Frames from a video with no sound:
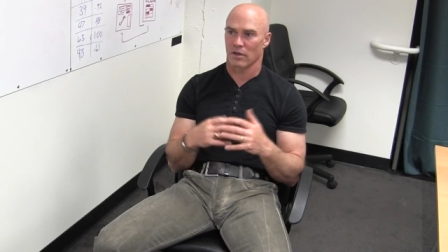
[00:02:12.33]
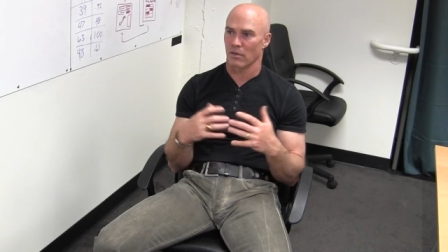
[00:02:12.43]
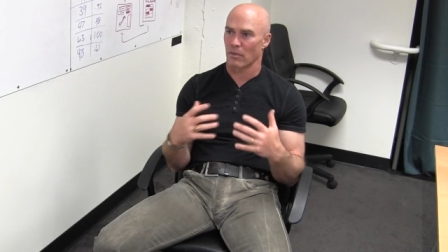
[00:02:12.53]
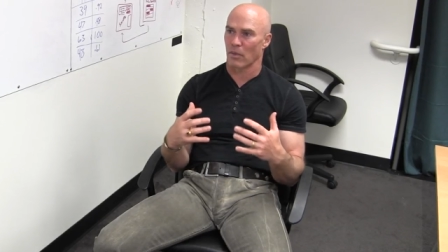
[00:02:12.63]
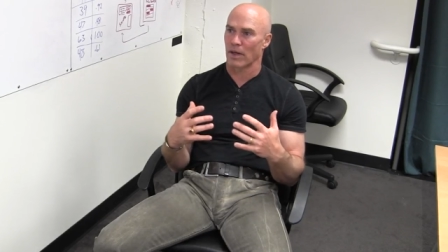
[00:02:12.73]
You know,
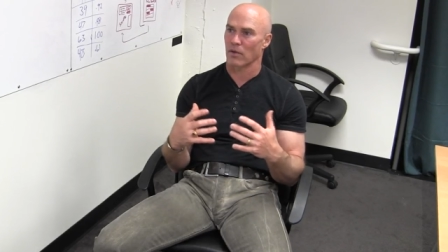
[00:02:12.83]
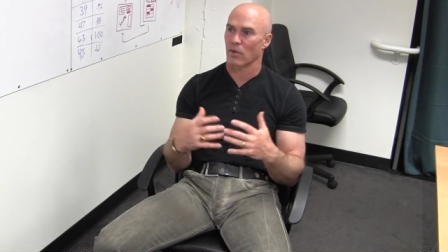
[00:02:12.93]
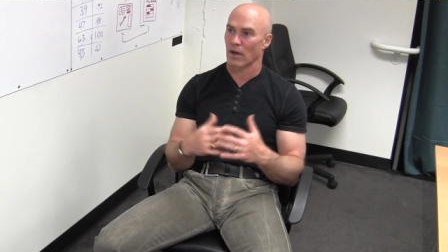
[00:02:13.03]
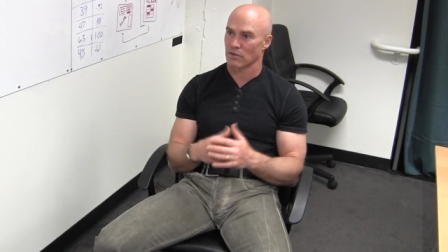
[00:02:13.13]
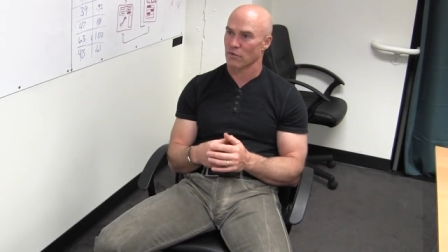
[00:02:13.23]
I'm a ranked
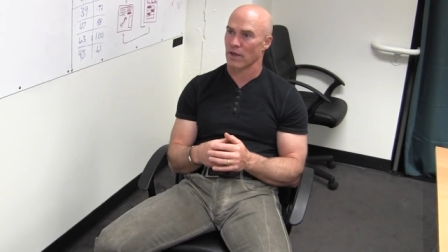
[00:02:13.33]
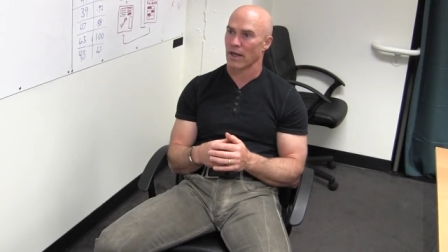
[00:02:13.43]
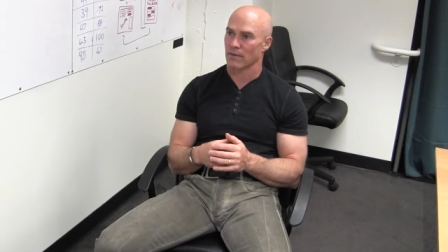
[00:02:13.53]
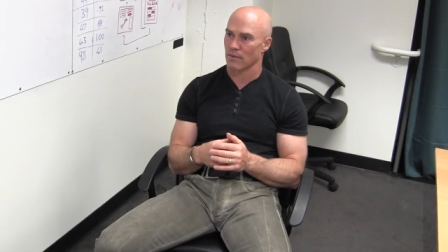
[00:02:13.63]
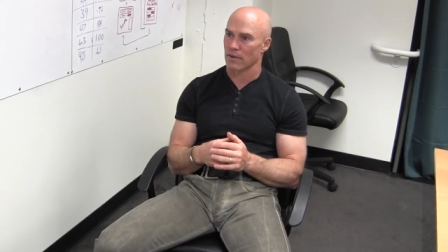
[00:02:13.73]
CrossFit
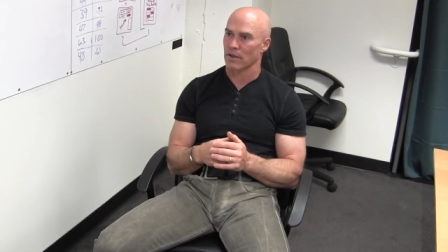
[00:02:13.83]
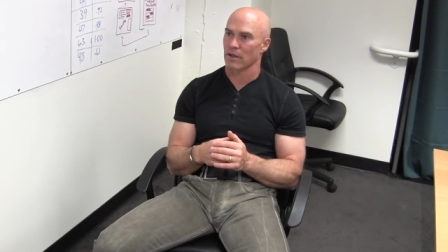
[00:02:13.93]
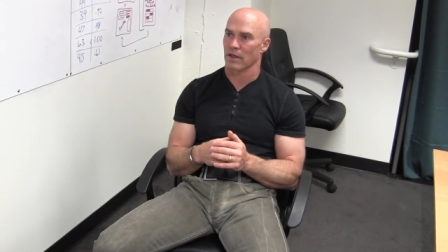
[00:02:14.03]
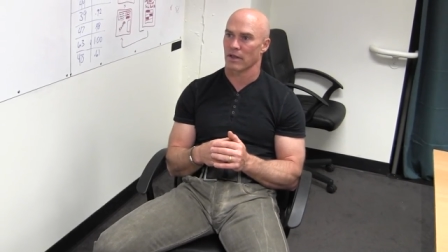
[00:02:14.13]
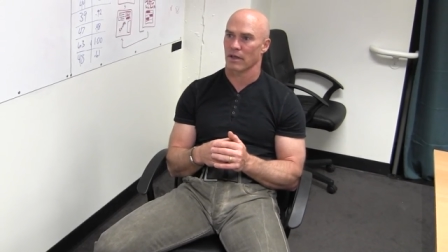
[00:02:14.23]
athlete
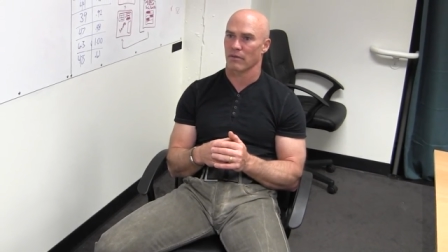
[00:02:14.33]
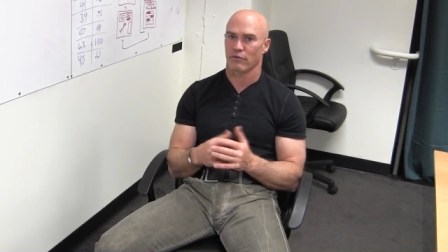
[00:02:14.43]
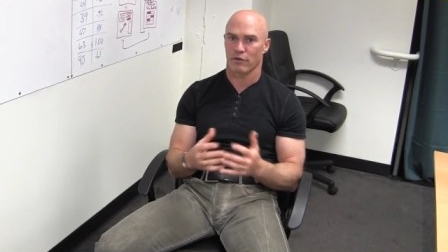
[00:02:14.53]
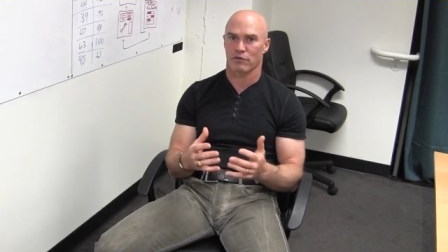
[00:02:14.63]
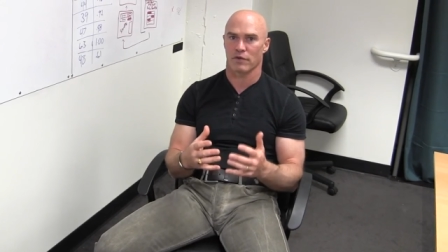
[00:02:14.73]
and I'm
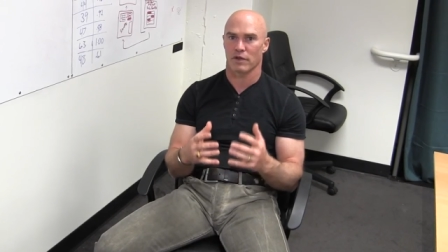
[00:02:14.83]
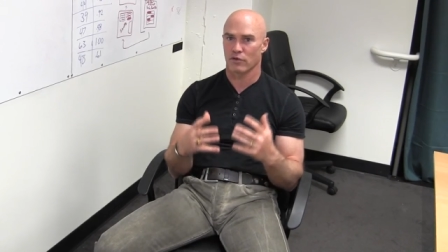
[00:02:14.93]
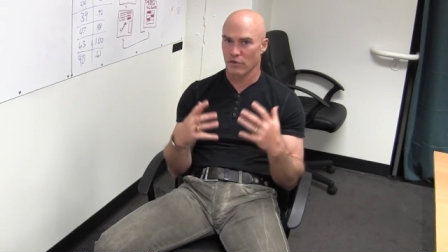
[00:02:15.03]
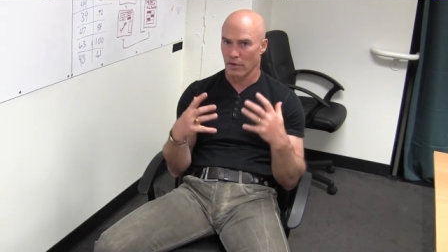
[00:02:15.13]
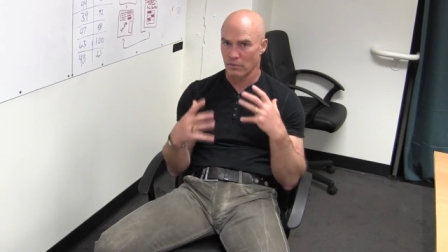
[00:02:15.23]
50,
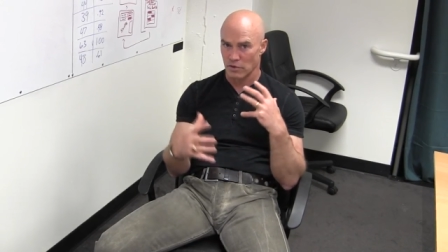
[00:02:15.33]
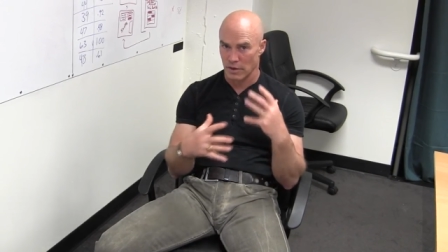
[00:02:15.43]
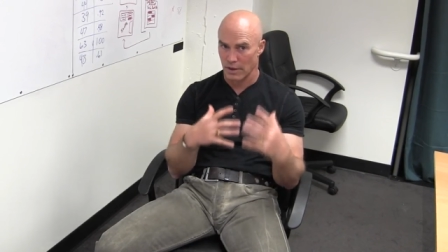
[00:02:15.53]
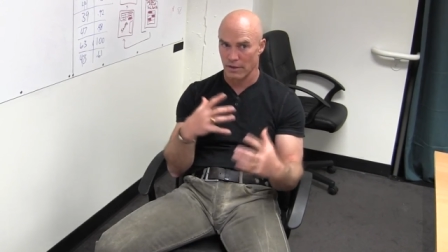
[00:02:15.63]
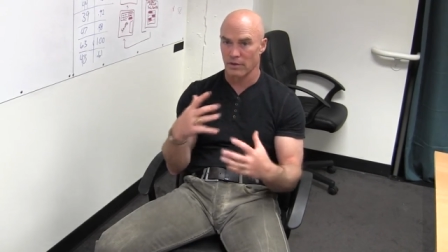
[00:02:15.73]
so I'm
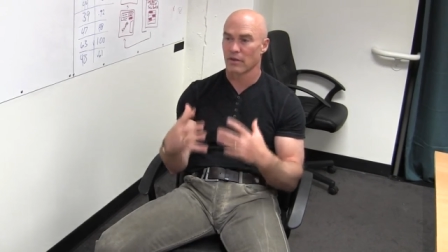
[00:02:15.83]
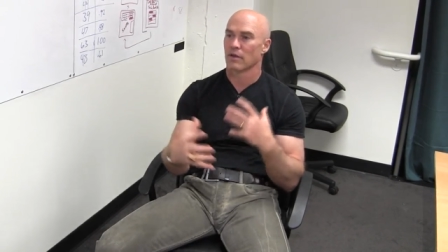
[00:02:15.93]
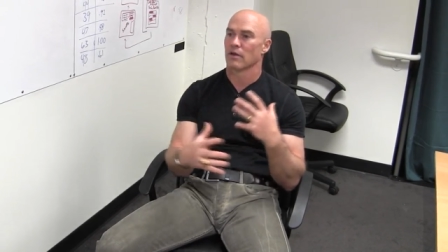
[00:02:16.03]
just kind of